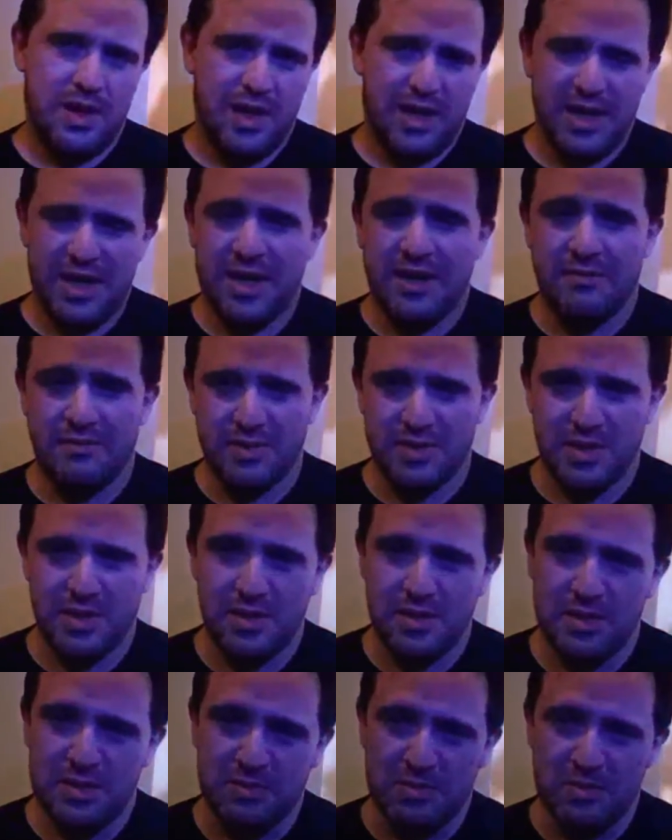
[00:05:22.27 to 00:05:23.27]
I have
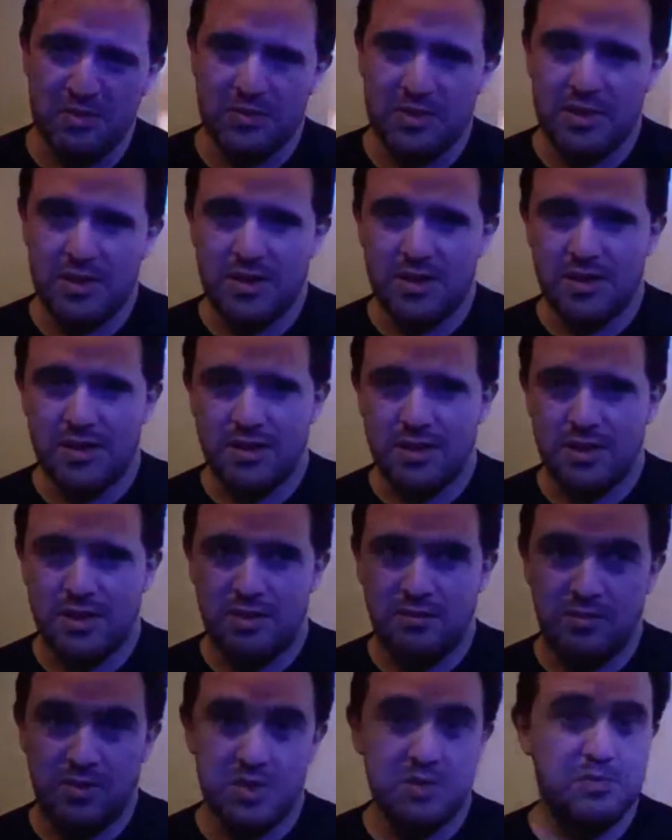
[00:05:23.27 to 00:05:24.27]
seen this movie.
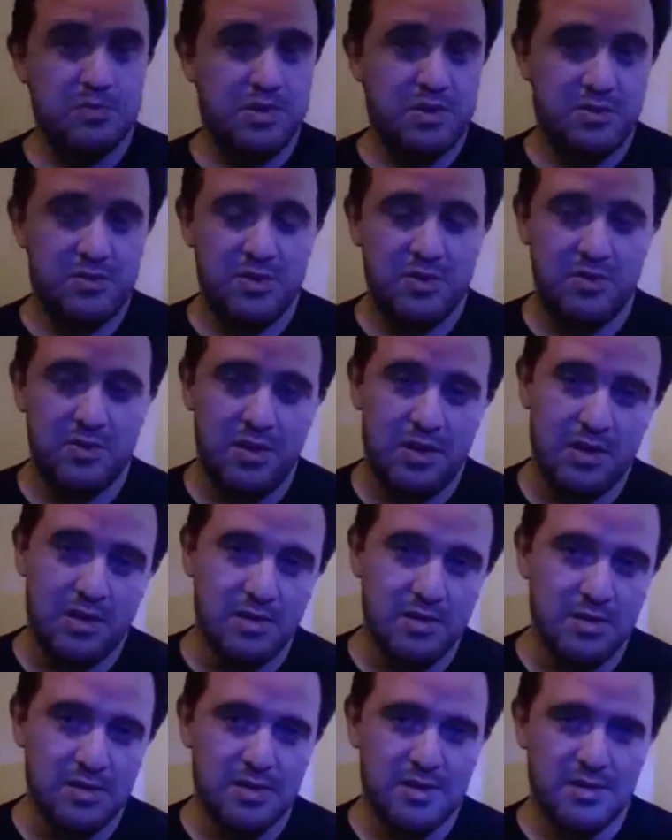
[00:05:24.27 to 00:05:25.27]
It's been a few
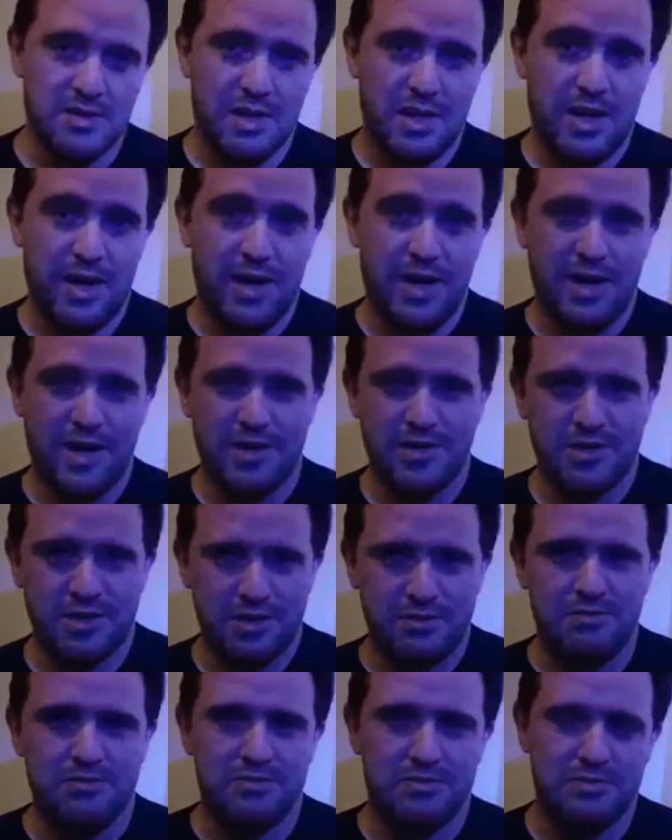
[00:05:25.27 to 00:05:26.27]
years. I
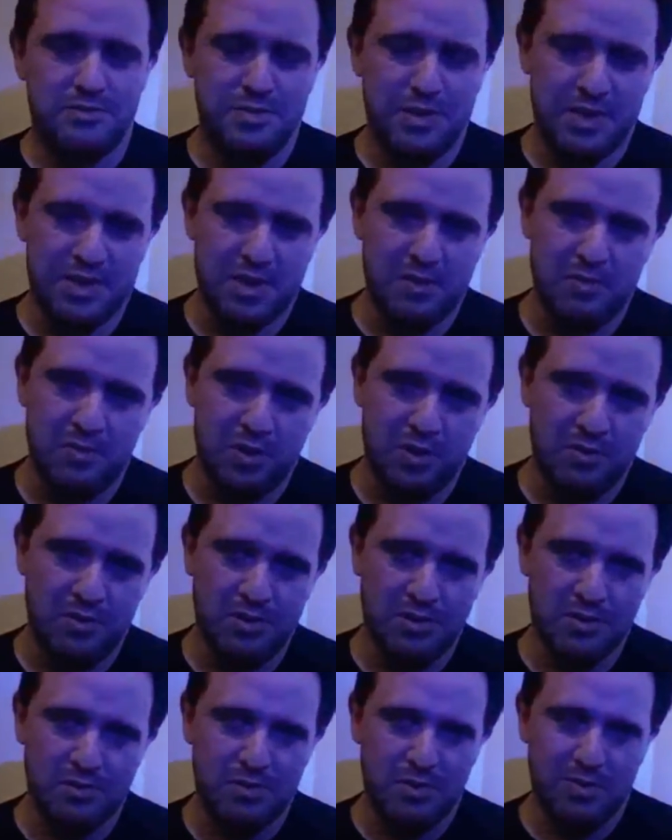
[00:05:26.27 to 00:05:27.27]
actually picked up one of
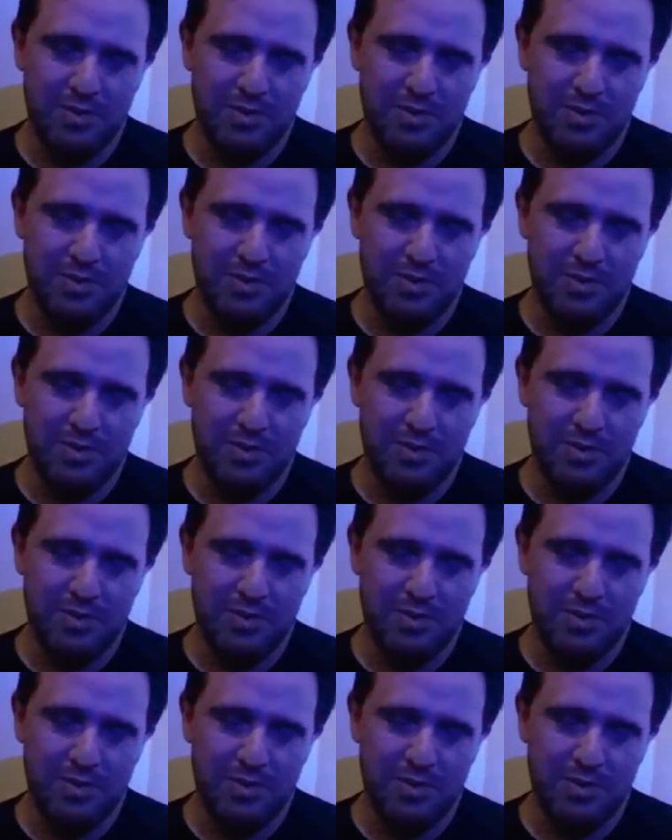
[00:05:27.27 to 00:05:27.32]
those